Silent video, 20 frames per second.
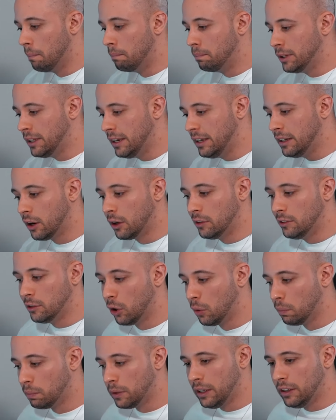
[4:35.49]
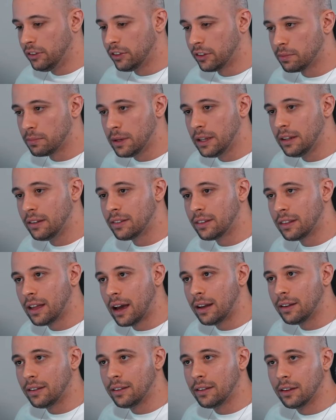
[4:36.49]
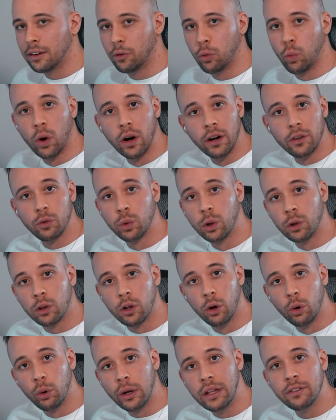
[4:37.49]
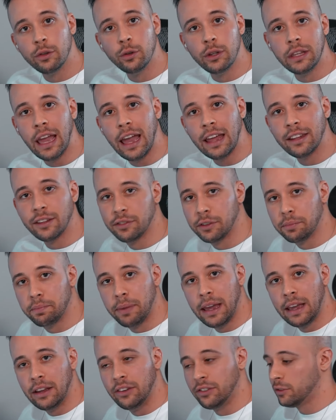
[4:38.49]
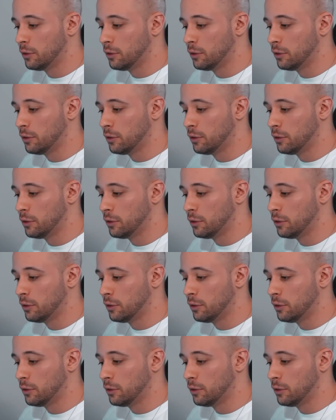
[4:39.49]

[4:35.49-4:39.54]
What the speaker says: Bleed or no bleed just means that the words will go into the end of the page.